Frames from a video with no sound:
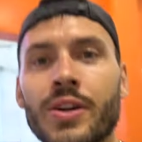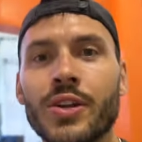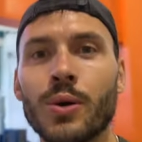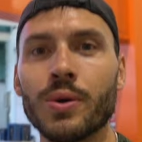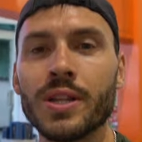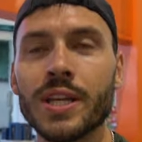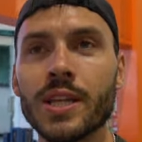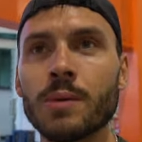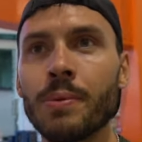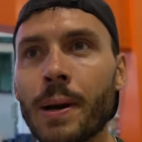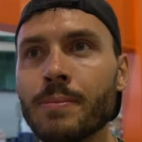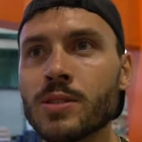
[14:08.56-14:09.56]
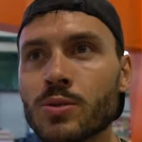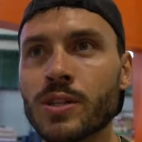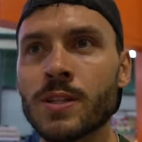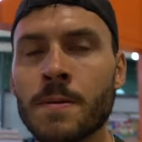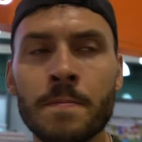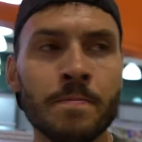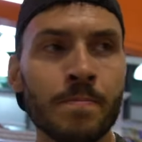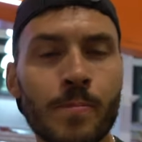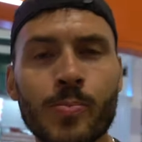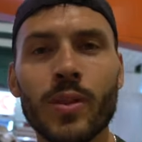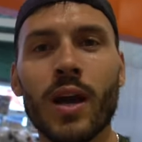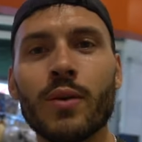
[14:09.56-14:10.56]
You know, one of the other problems with
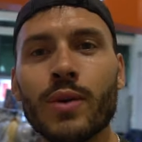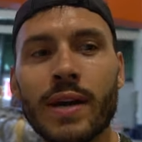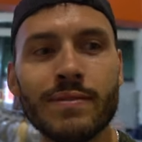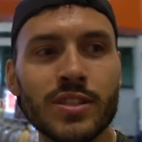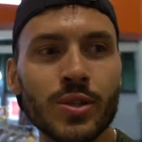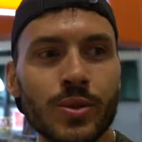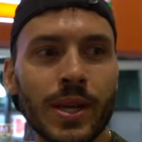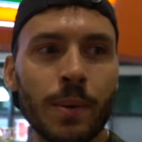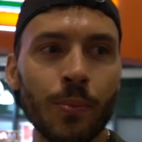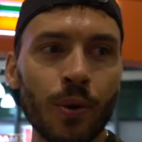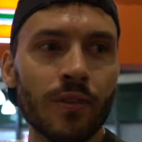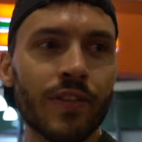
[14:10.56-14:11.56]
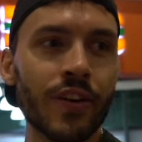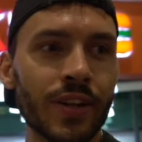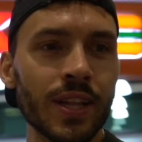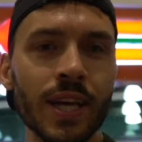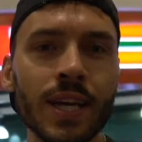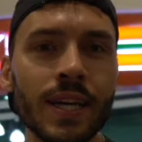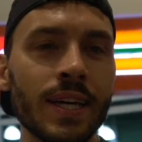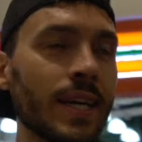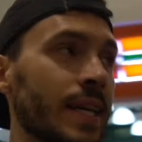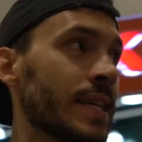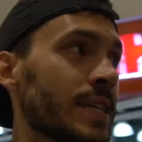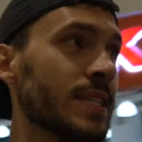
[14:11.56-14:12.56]
arriving to an airport very late
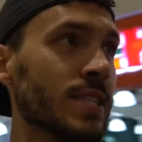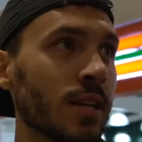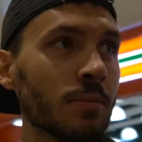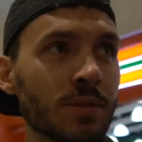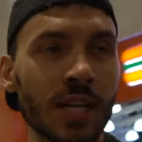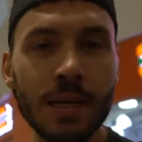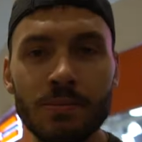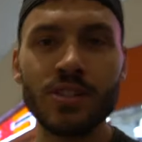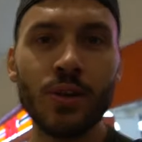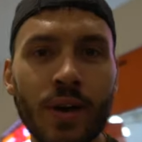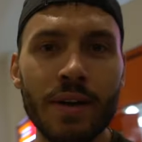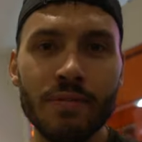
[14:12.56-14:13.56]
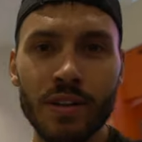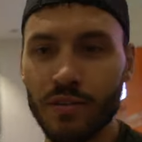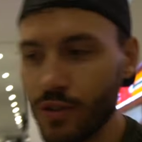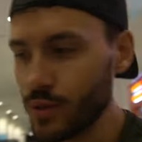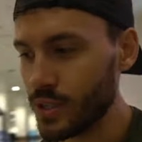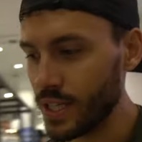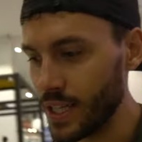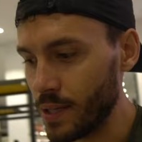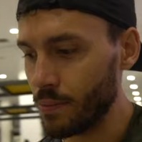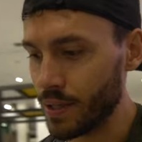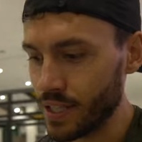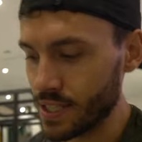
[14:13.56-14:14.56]
is sometimes you don't have any food to
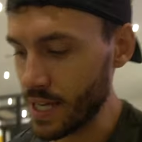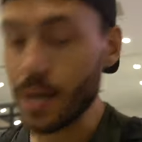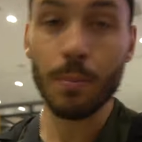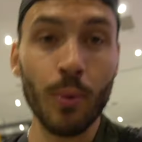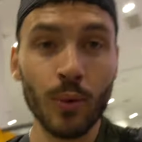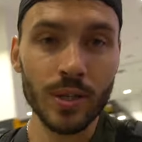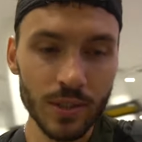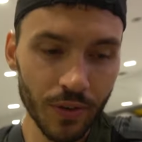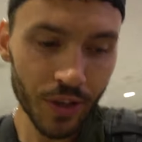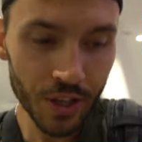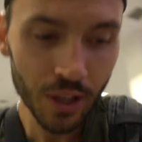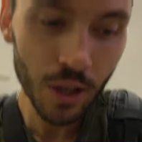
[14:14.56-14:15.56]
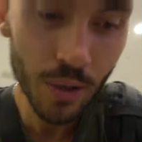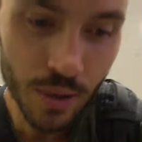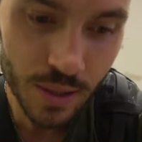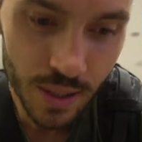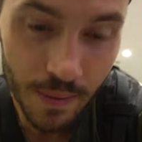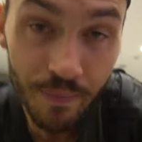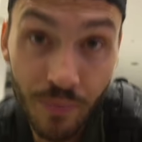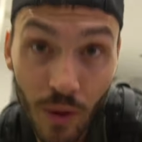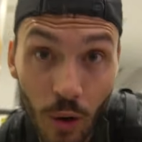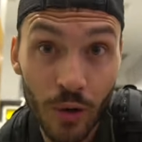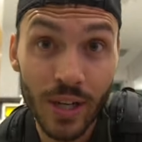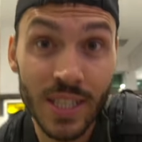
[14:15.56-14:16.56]
eat because the airport is very closed
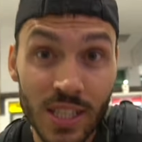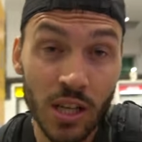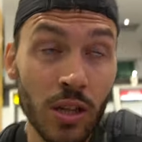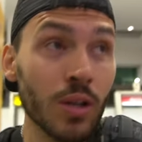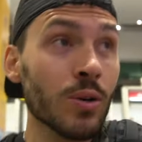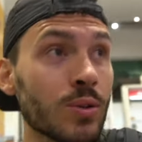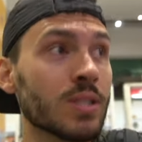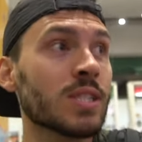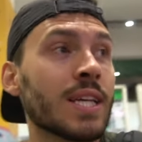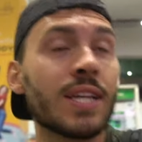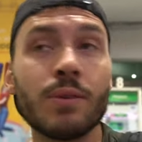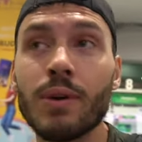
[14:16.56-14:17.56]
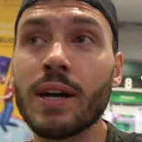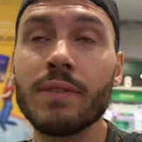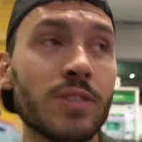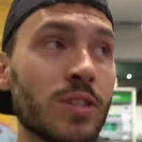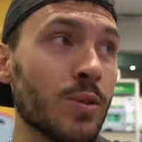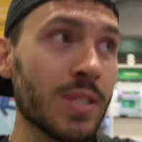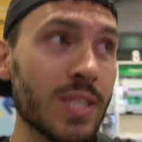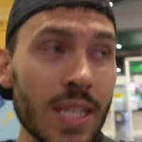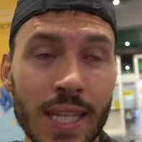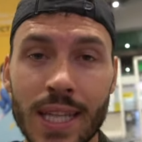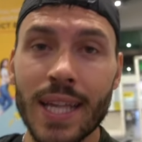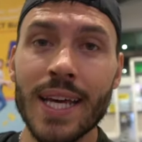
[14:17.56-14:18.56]
or is closed and you arrive into a
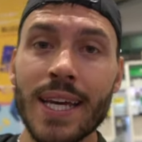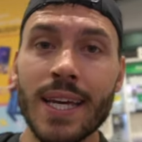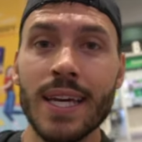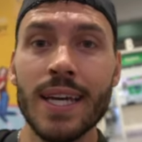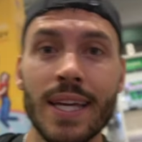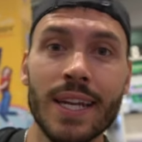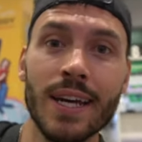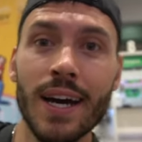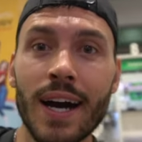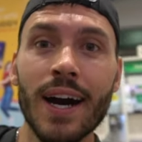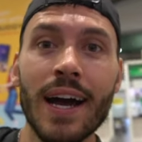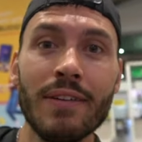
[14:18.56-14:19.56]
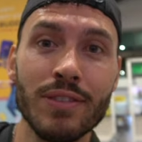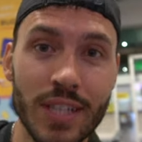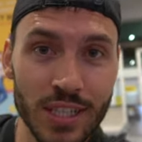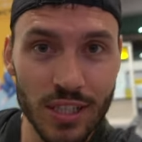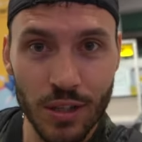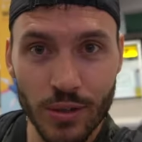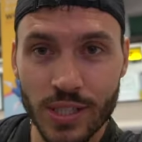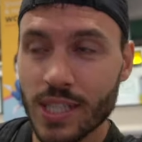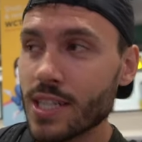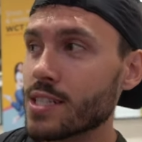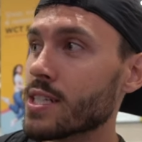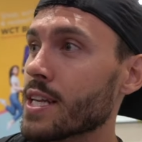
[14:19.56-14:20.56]
city late and uh, everything's closed in
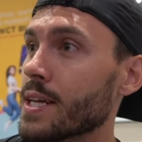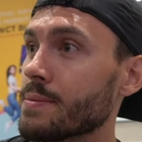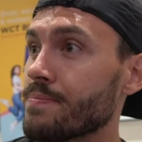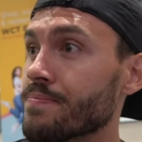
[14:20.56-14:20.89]
the city.